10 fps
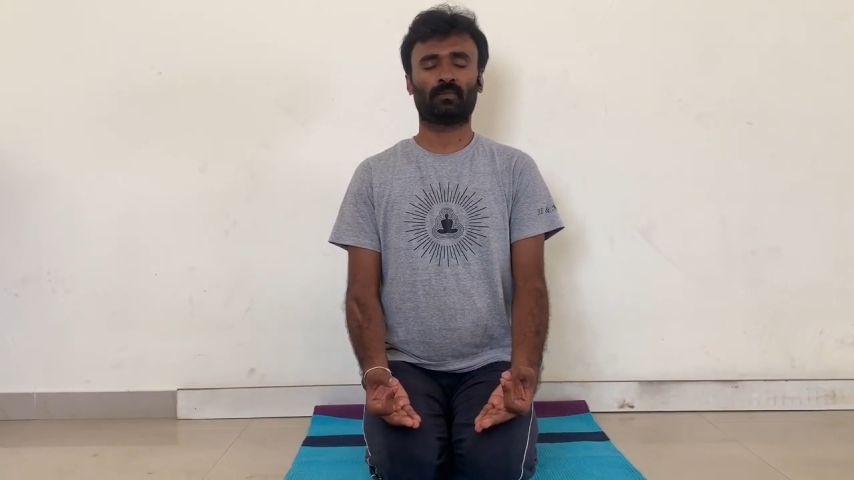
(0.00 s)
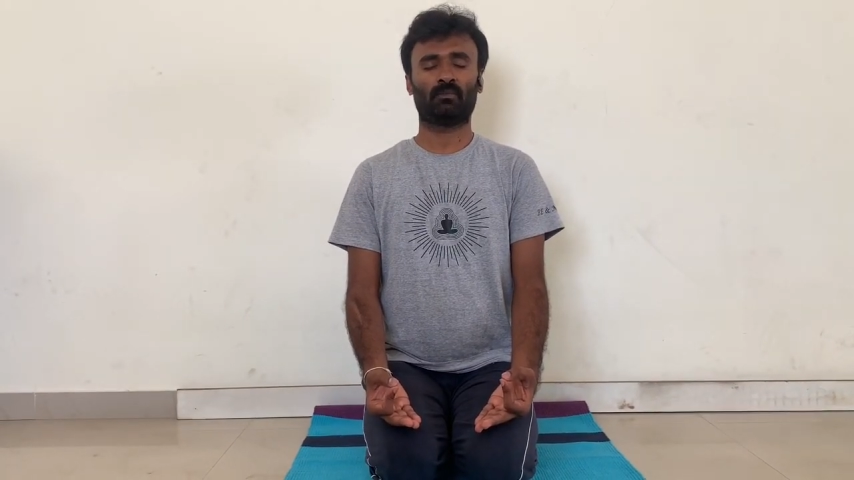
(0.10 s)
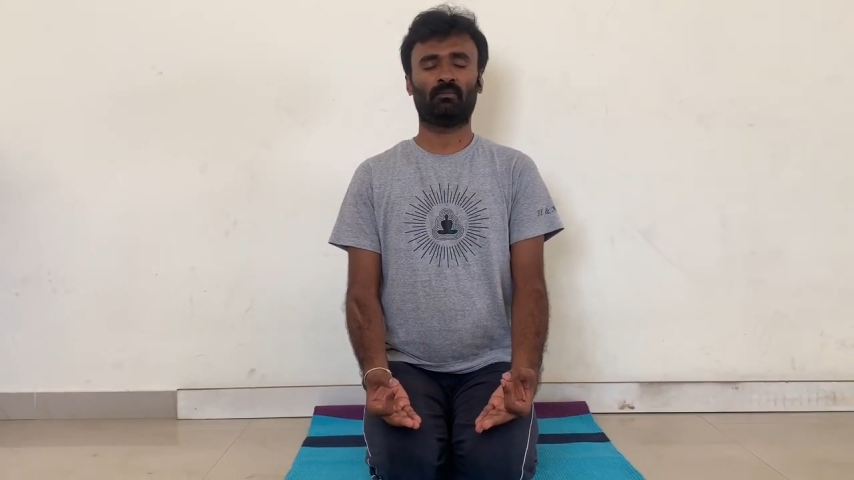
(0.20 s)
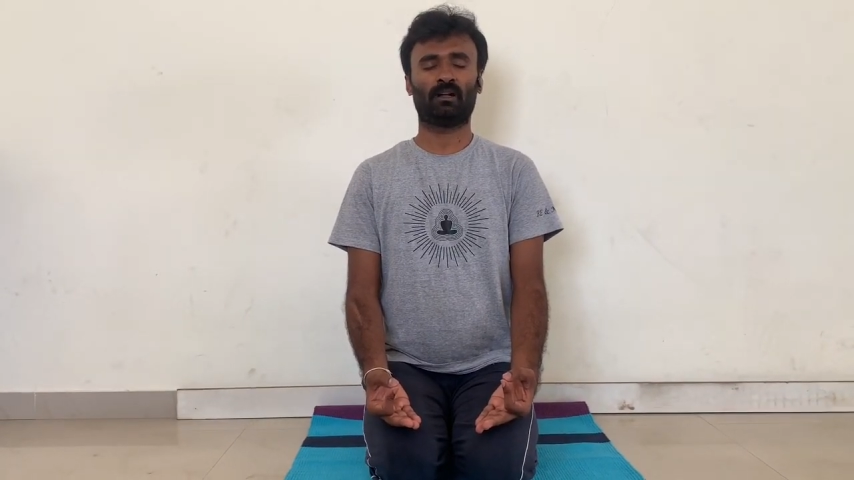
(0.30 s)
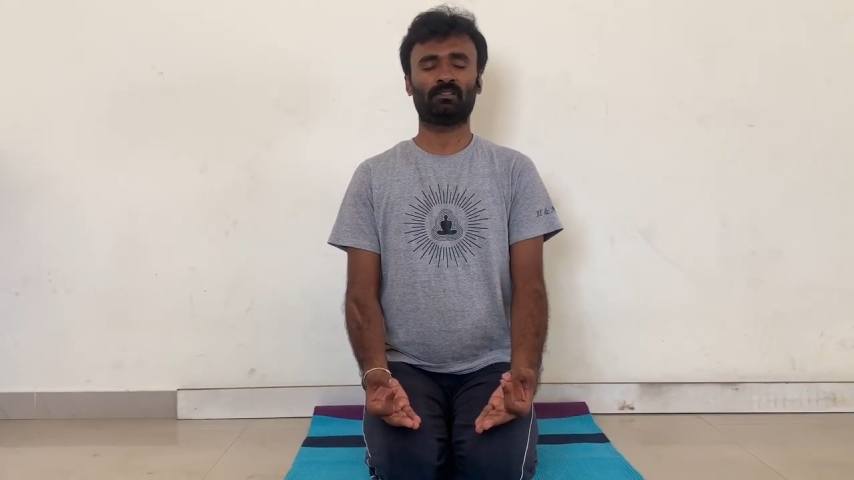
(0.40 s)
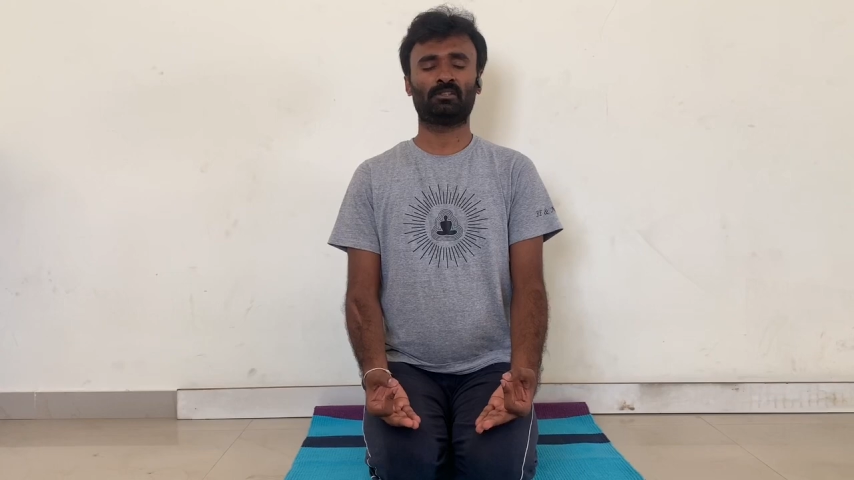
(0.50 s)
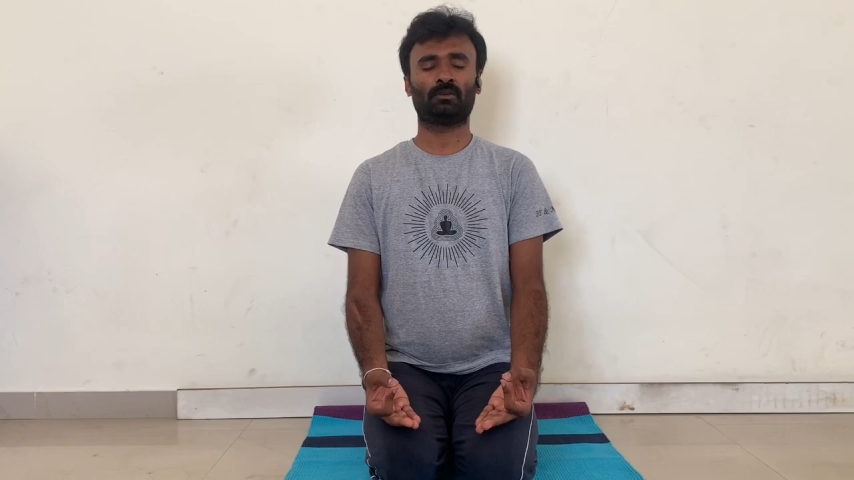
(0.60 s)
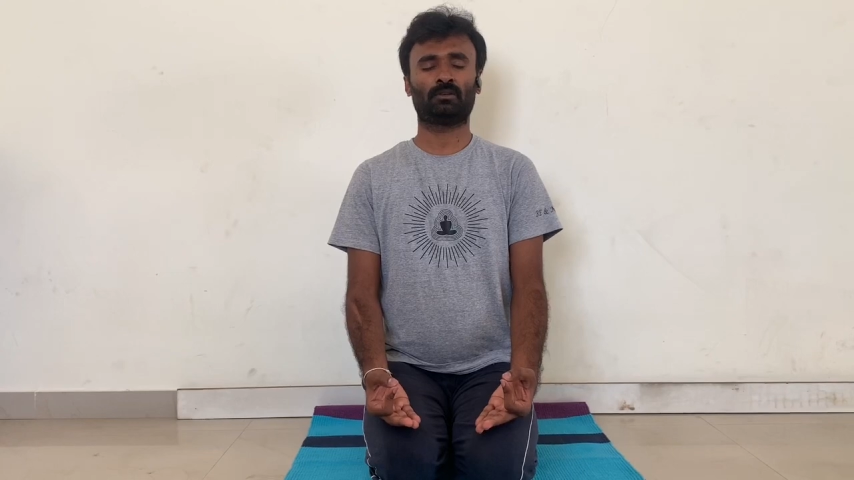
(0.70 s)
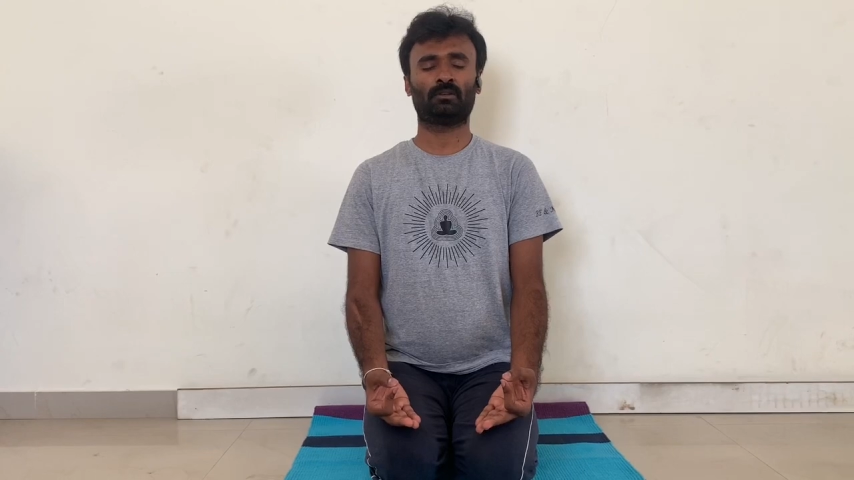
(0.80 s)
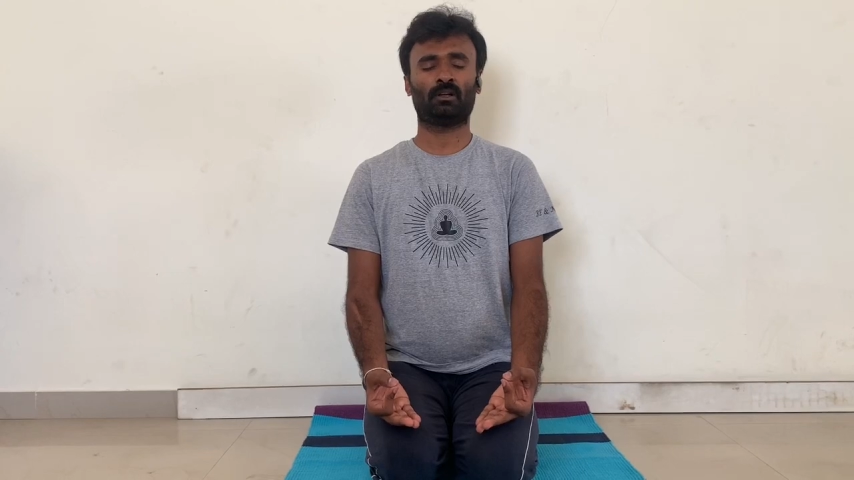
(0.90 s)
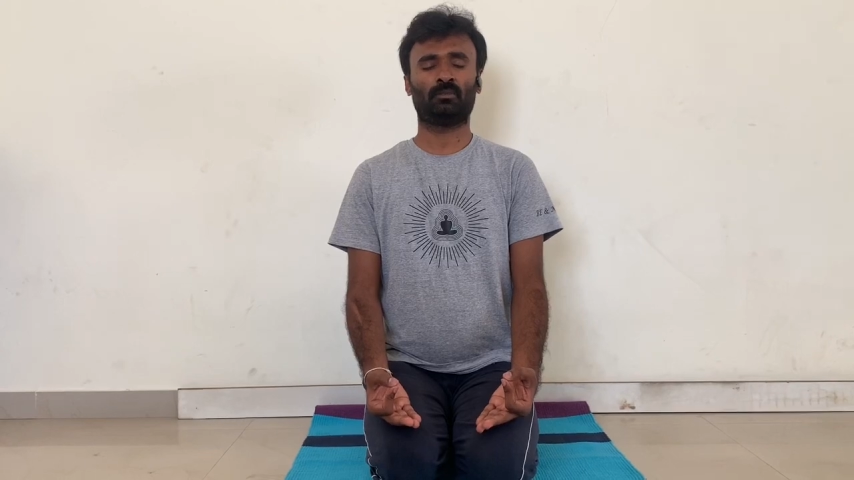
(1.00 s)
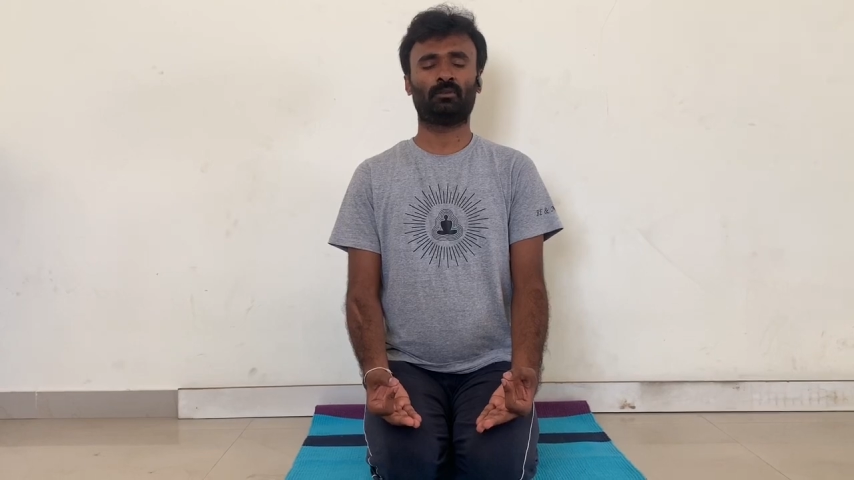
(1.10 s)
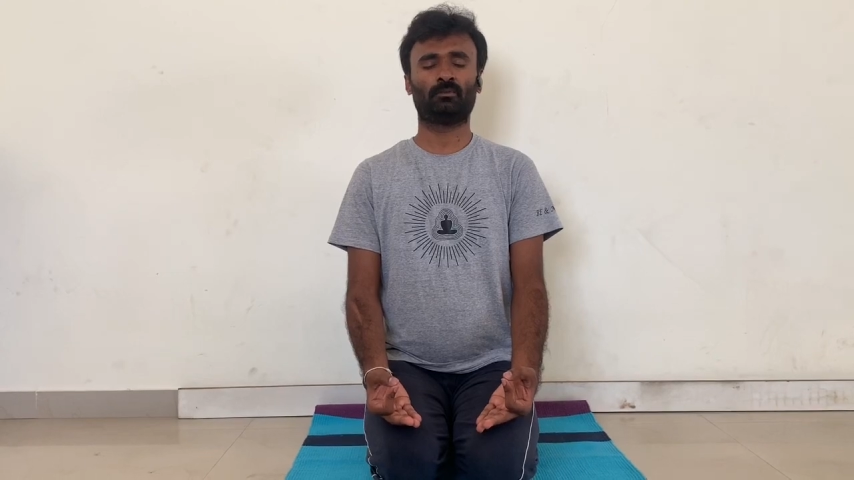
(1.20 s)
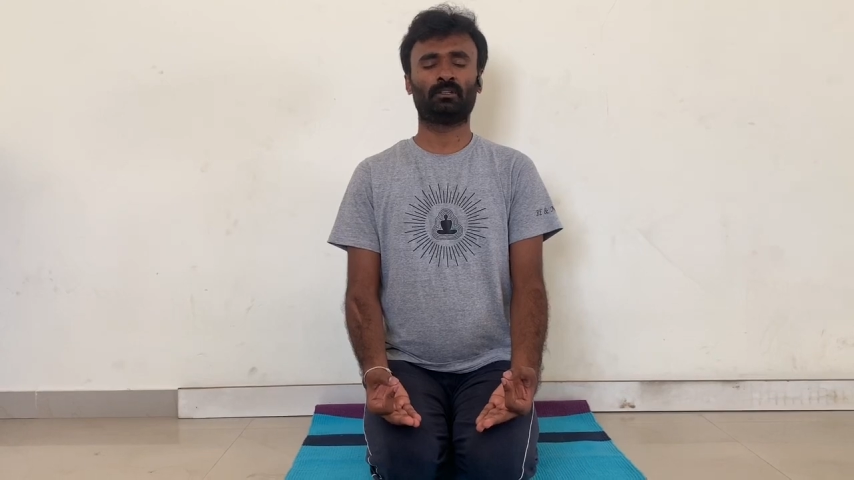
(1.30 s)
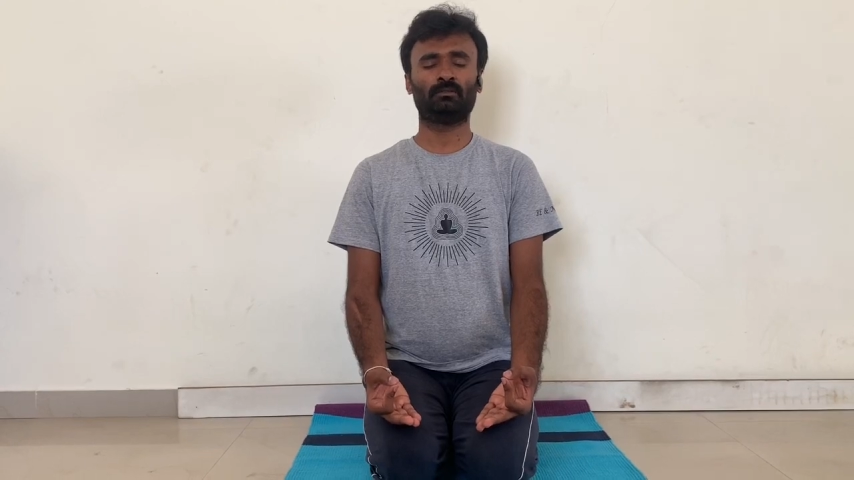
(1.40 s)
bulge your
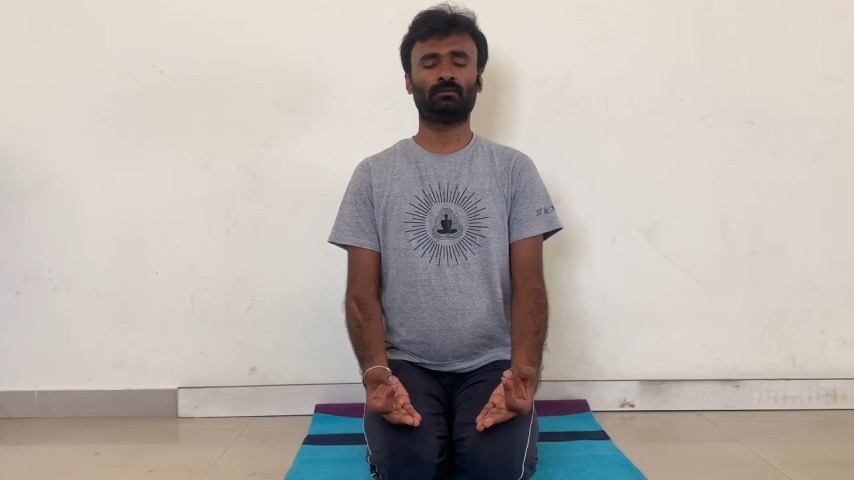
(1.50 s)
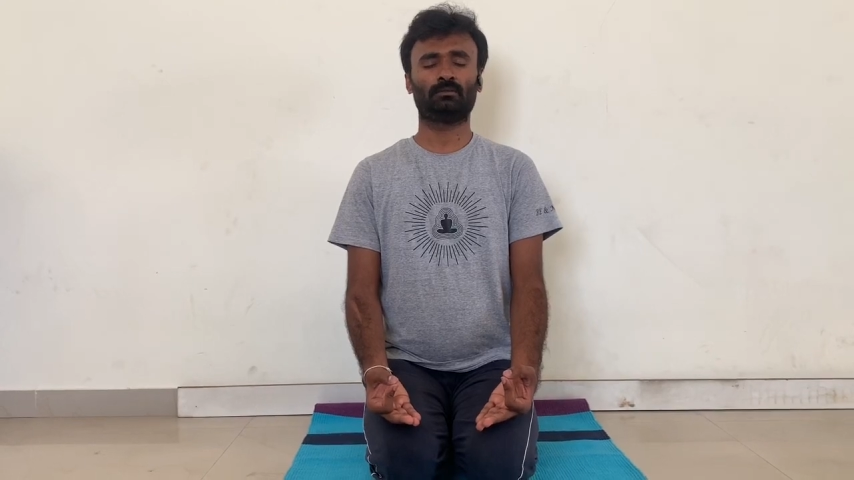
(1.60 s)
abdomen,